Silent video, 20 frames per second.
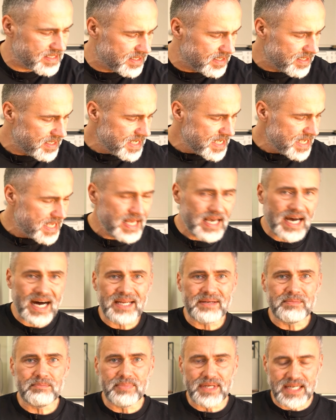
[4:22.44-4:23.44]
to add
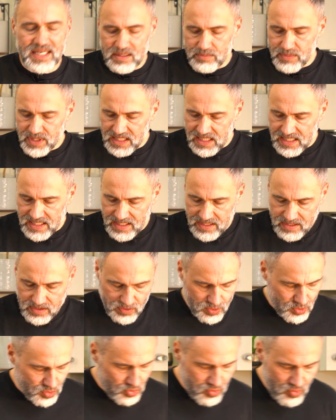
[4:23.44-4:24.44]
tons of binding
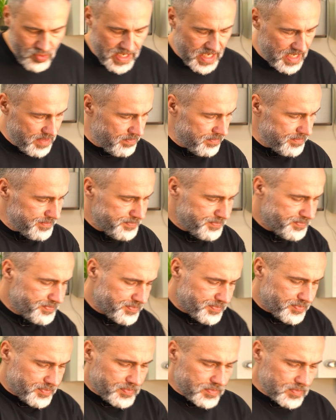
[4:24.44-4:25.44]
agent here.
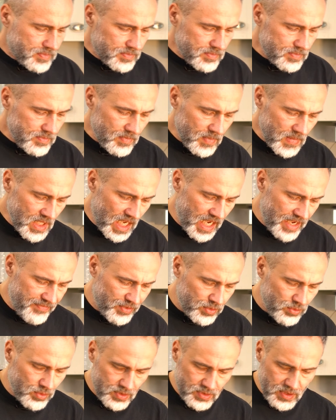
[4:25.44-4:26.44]

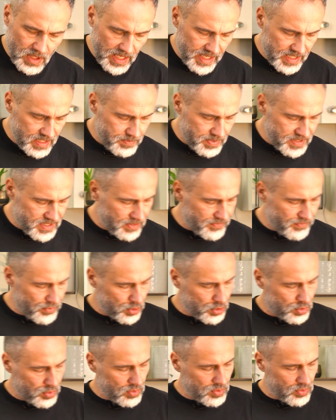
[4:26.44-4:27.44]
Just a small
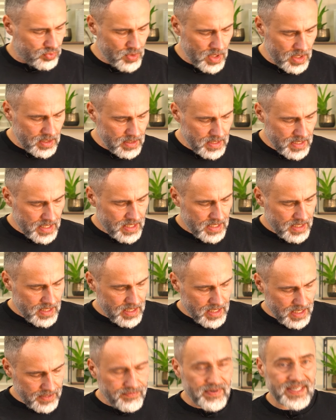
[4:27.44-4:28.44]
amount for structure,
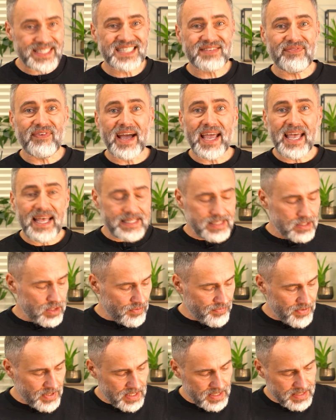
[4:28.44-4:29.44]
about 2
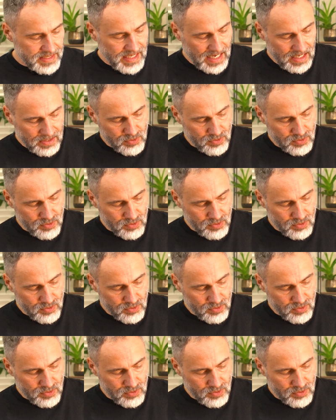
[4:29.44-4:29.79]
tablespoons.